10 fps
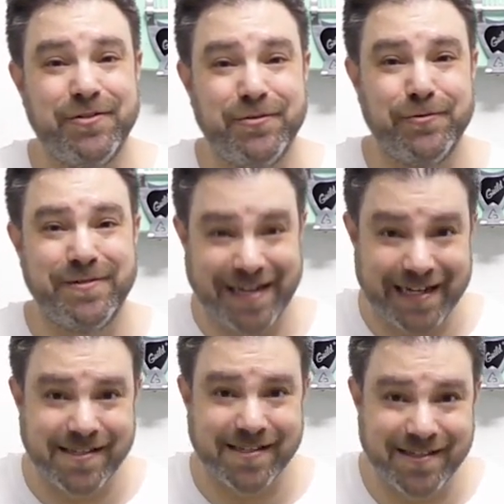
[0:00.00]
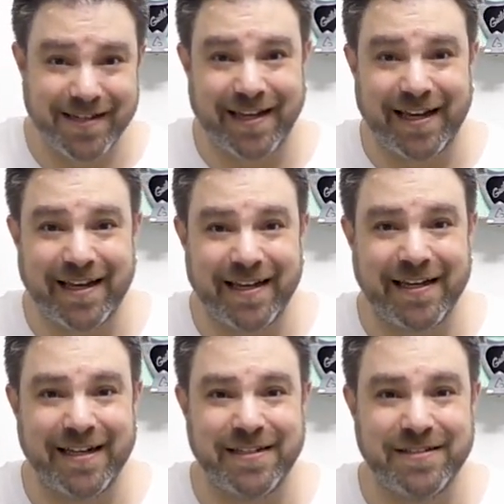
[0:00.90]
to test
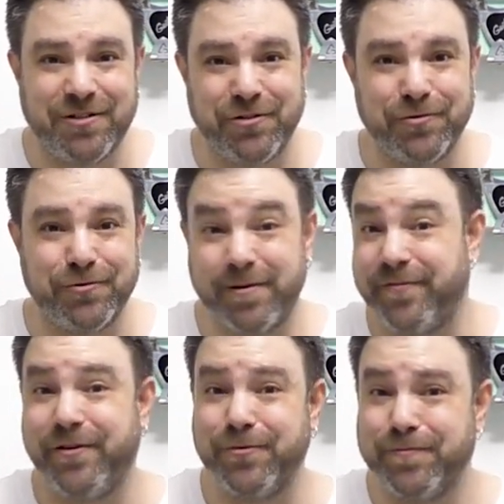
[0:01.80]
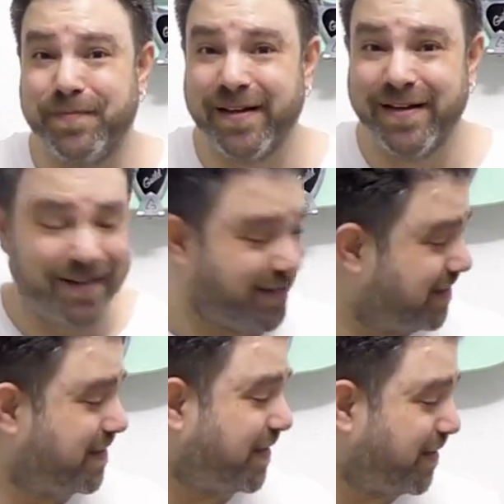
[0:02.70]
and to review.
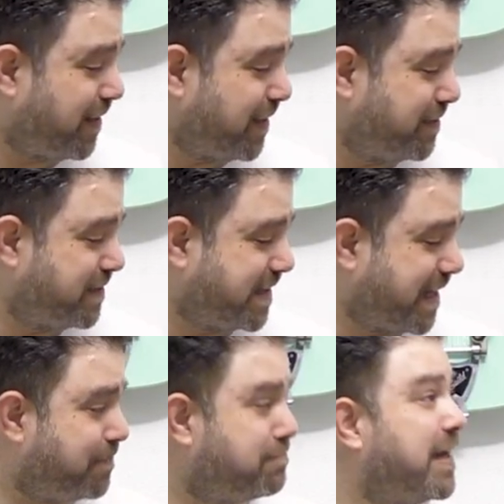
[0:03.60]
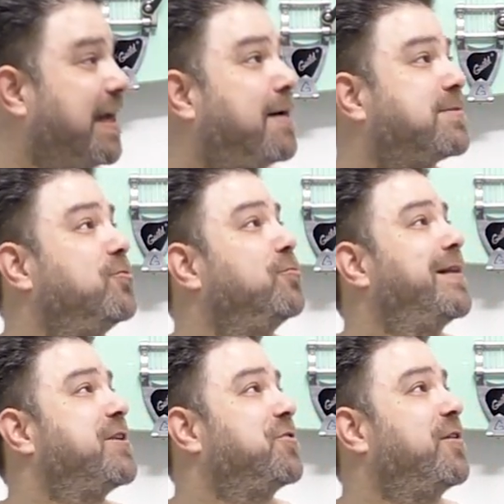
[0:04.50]
Um, it's my absolute
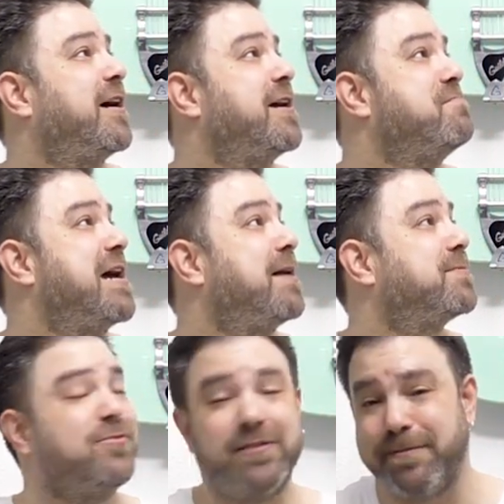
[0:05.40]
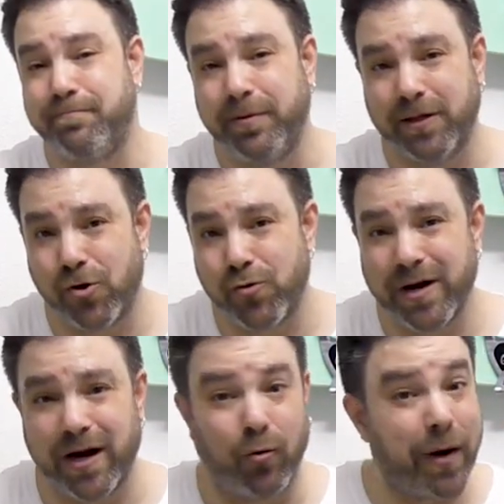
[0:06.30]
pleasure. I am absolutely
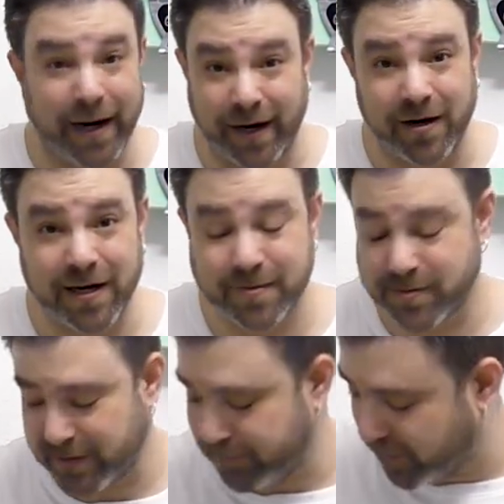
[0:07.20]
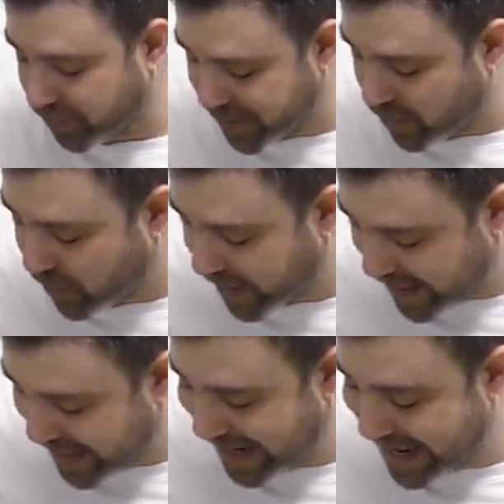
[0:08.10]
blown away. Absolutely blown
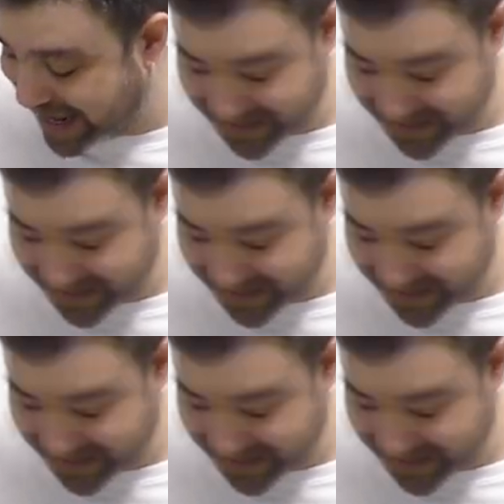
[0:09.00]
away. I...